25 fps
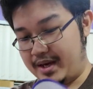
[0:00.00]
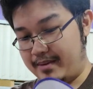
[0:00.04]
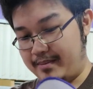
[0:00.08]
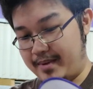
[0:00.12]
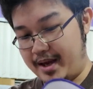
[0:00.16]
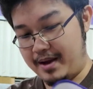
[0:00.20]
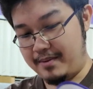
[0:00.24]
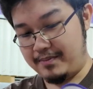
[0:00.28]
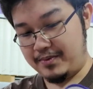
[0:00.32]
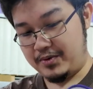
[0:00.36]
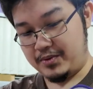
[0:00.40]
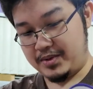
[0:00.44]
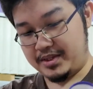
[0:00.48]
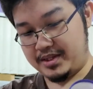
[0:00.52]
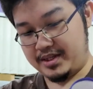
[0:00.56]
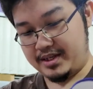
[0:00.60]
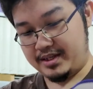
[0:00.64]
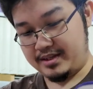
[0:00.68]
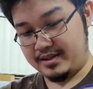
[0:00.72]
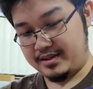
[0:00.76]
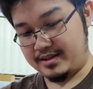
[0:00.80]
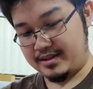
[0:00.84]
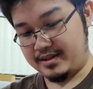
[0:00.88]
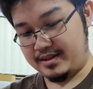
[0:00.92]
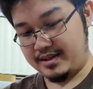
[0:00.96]
I'm happy with
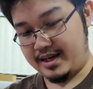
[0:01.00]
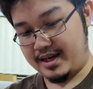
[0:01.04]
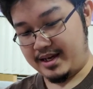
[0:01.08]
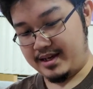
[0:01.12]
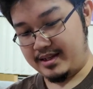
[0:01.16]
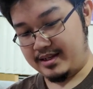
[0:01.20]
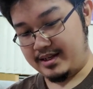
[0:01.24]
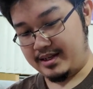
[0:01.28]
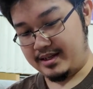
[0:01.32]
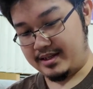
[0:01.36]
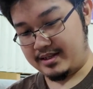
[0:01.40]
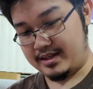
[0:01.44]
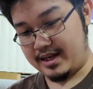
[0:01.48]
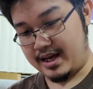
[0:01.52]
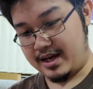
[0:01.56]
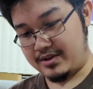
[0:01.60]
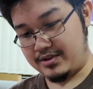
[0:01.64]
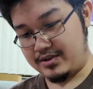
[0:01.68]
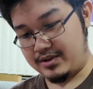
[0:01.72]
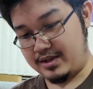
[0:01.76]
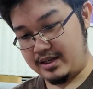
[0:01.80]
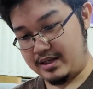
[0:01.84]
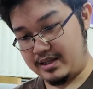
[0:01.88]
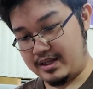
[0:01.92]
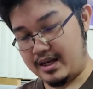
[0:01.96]
this, and it's
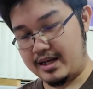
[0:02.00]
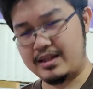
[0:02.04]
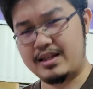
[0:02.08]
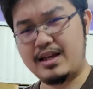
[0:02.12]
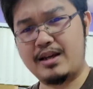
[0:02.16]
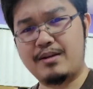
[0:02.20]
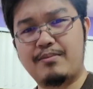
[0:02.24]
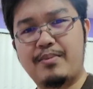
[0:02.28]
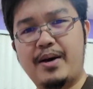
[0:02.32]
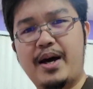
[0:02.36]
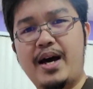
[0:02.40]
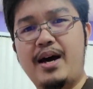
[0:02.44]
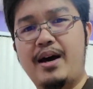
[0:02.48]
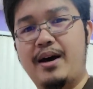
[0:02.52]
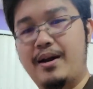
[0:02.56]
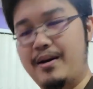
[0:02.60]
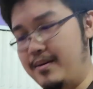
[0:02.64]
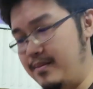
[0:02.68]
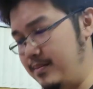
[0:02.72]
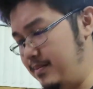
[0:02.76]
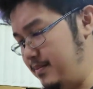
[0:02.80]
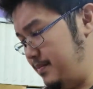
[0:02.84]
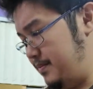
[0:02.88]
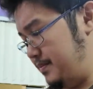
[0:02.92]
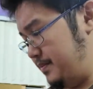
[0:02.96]
actually not that
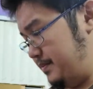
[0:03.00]
bad.